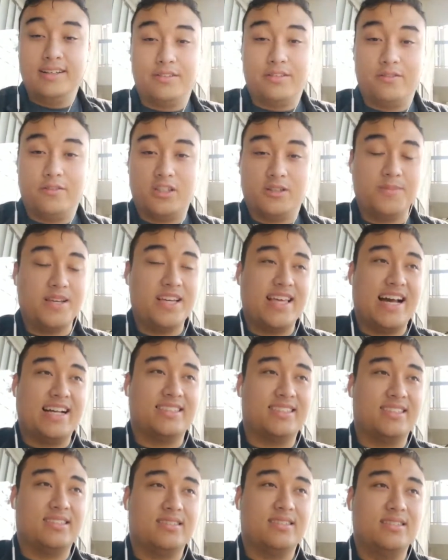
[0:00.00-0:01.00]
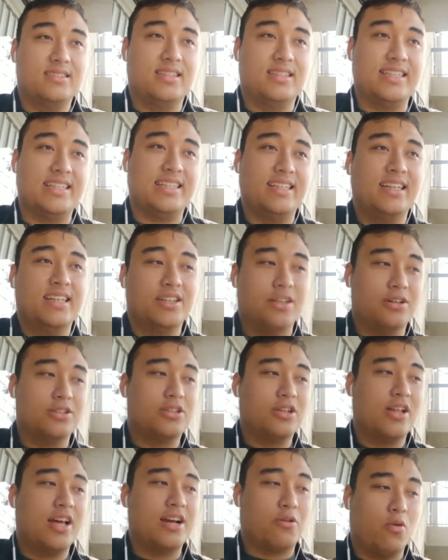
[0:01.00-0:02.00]
To me, those are
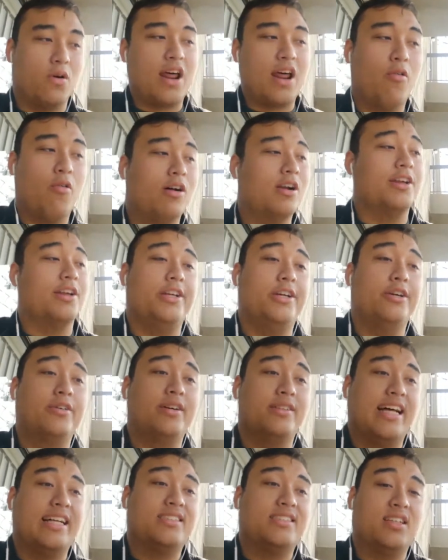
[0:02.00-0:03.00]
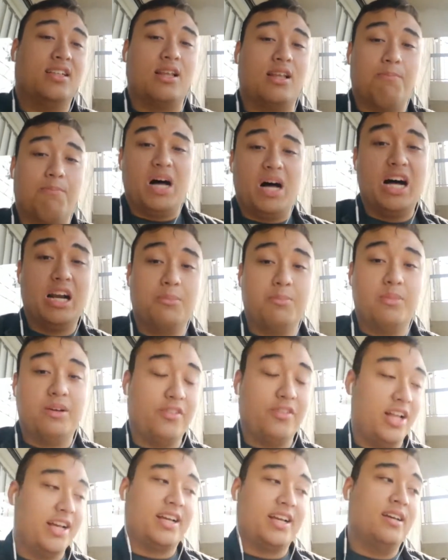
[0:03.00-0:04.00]
like what I to do, and that's on the bottom of
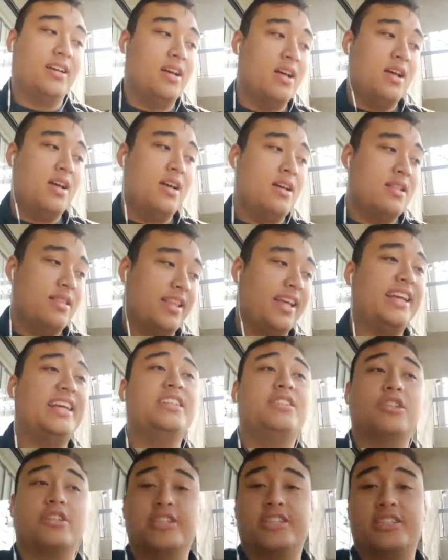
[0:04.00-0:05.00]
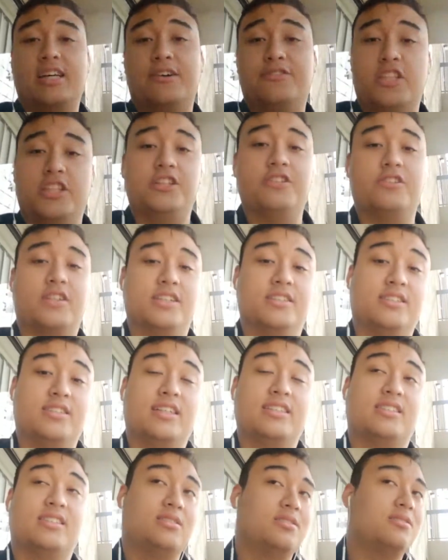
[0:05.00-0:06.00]
like the easier stuff to do, because
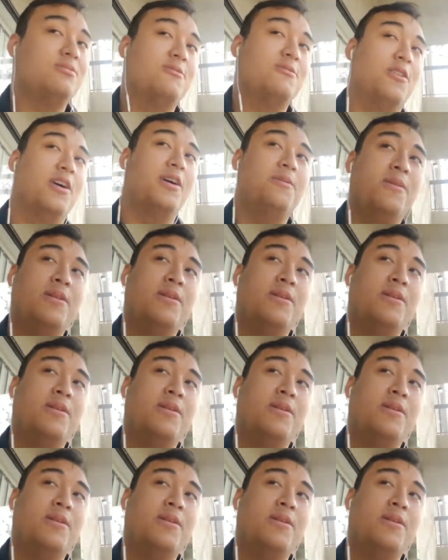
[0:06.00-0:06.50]
that's what